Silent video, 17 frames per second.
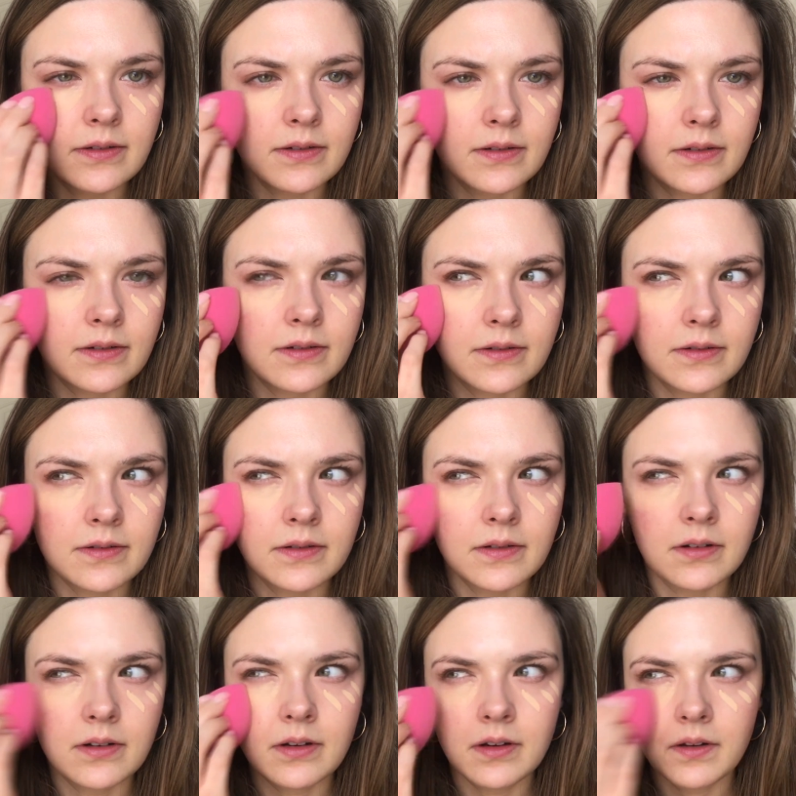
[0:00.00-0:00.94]

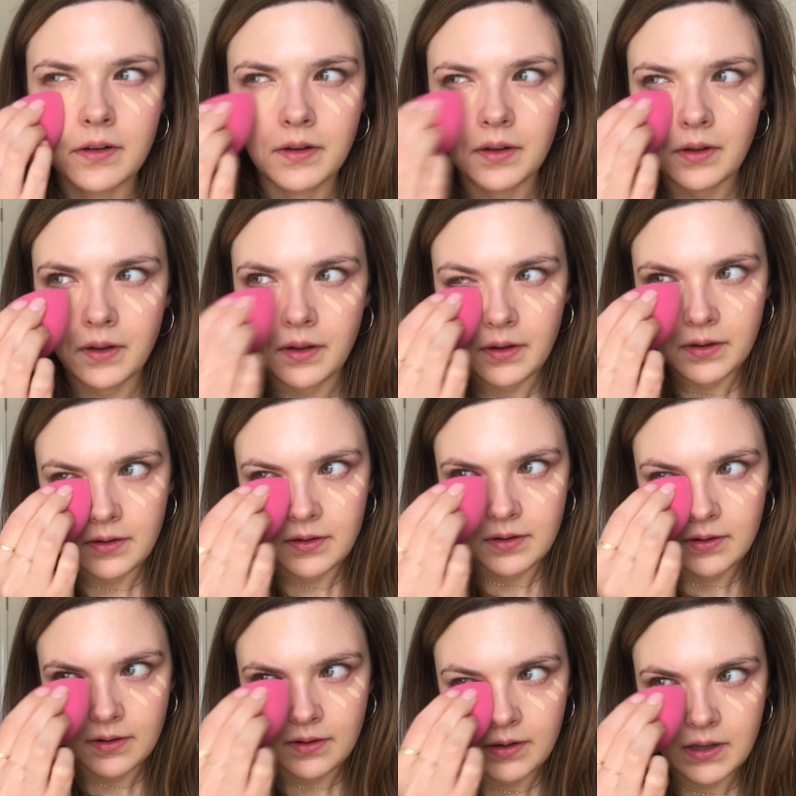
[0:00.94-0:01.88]

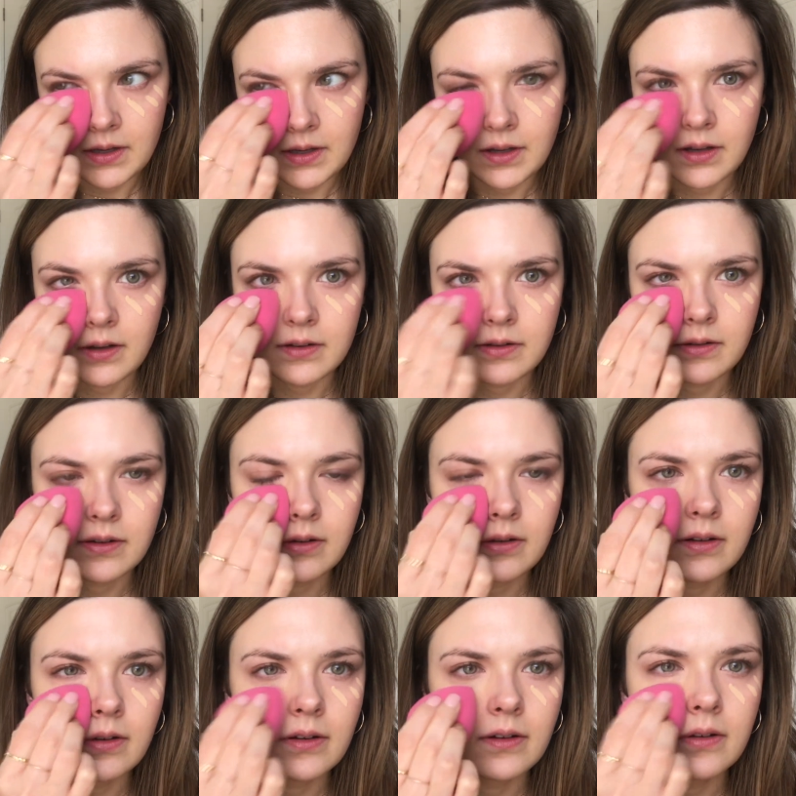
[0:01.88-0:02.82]

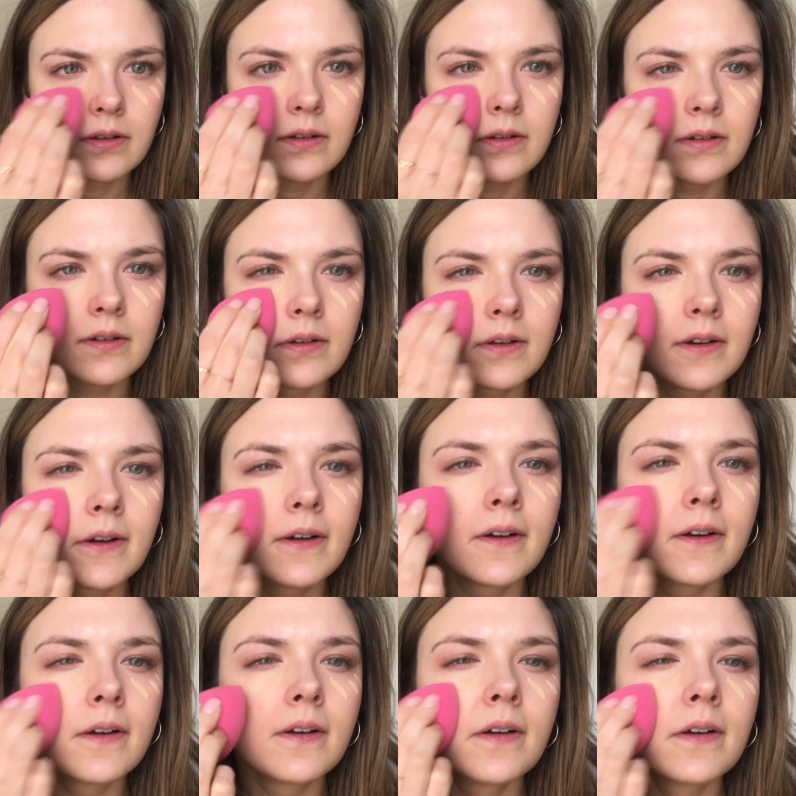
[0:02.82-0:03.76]

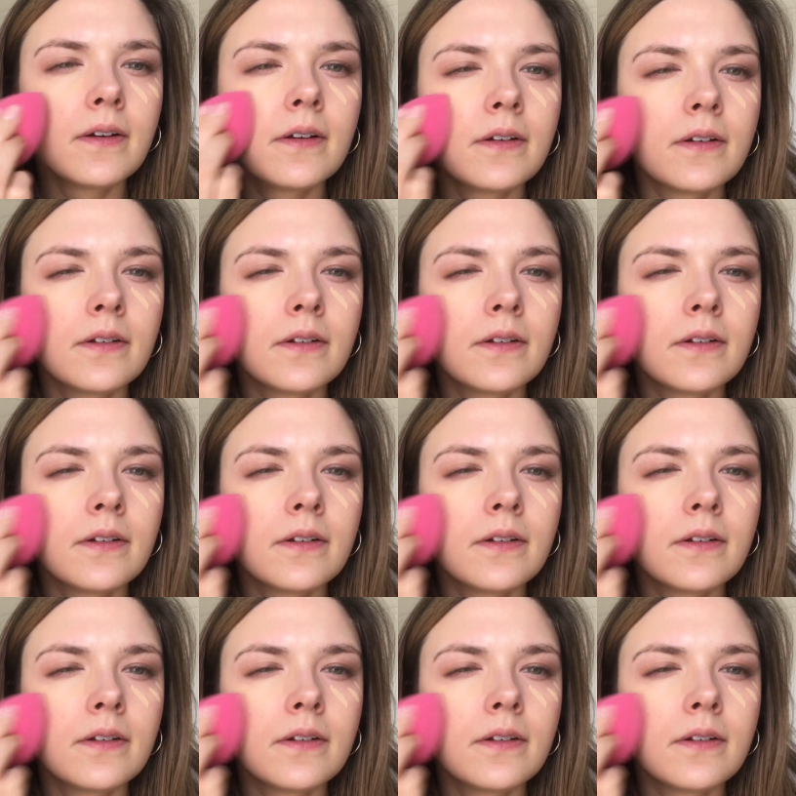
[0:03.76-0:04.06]
Nothing is said.